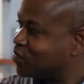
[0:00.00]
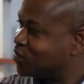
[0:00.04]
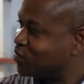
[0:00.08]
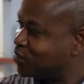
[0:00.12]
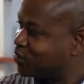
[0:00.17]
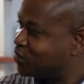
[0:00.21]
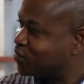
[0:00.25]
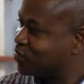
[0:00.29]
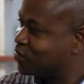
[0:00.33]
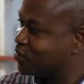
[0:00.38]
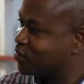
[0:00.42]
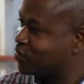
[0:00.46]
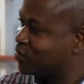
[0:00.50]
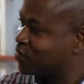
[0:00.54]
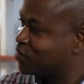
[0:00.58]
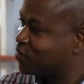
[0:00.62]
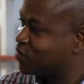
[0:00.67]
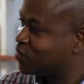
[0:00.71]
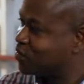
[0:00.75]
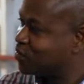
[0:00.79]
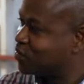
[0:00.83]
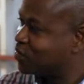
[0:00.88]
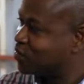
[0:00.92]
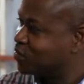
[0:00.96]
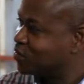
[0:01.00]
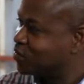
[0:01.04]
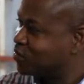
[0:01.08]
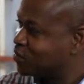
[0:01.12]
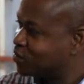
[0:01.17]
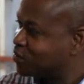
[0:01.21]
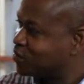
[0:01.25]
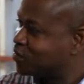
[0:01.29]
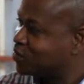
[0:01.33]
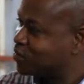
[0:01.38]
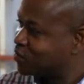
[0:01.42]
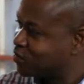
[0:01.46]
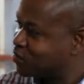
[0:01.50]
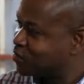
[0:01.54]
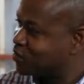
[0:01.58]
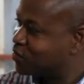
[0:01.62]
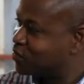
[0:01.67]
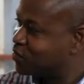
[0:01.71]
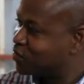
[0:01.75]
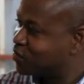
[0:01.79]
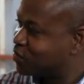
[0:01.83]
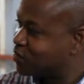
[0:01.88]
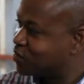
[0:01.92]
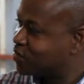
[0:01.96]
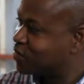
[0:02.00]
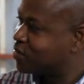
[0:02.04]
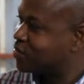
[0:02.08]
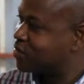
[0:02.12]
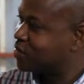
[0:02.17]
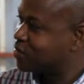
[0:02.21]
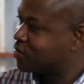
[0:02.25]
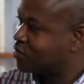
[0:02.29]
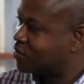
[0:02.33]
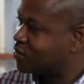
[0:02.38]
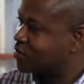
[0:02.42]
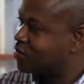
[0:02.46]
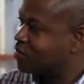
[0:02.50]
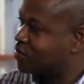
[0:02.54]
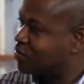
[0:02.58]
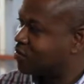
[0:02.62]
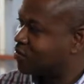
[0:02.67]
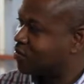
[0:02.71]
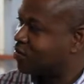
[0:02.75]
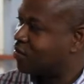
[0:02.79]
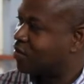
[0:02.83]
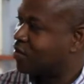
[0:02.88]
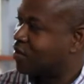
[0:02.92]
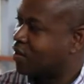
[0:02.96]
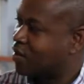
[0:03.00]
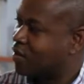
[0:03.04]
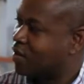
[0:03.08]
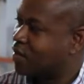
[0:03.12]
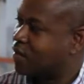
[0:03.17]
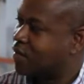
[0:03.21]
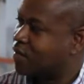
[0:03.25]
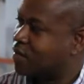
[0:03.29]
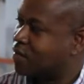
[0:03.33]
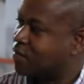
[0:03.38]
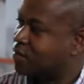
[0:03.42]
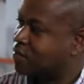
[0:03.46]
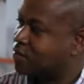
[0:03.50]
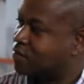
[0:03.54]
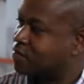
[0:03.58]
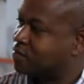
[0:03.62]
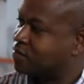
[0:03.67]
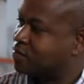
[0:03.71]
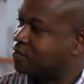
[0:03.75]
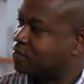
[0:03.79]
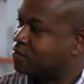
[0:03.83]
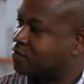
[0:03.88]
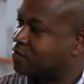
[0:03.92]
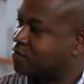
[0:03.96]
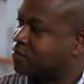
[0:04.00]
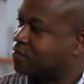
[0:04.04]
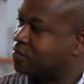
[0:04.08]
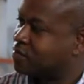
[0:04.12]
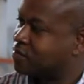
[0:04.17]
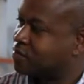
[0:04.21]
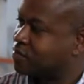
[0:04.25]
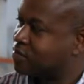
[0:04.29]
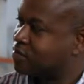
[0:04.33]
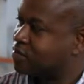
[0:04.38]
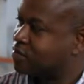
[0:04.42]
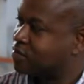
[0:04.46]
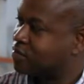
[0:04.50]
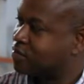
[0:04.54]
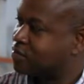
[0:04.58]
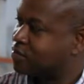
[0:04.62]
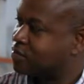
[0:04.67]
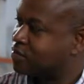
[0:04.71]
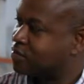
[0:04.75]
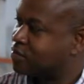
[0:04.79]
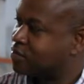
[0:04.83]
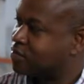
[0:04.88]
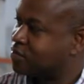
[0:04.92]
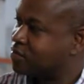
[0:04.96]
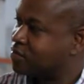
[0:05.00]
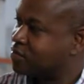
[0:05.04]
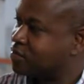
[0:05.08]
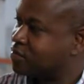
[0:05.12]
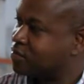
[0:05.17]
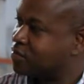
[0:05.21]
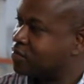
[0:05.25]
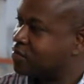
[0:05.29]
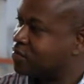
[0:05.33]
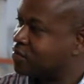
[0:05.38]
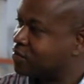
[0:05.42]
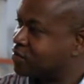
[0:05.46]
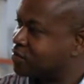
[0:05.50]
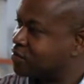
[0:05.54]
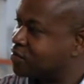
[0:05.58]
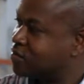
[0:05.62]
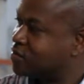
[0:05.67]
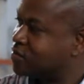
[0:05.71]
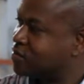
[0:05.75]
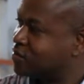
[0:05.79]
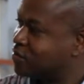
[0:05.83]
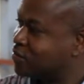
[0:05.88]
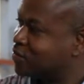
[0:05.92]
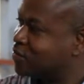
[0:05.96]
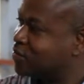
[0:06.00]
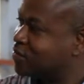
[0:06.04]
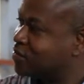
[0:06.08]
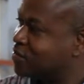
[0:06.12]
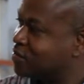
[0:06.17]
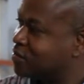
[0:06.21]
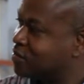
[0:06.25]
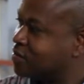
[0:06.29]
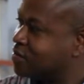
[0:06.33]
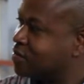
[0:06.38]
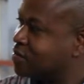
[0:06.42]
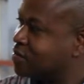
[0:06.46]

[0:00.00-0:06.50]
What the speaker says: The person shown says nothing.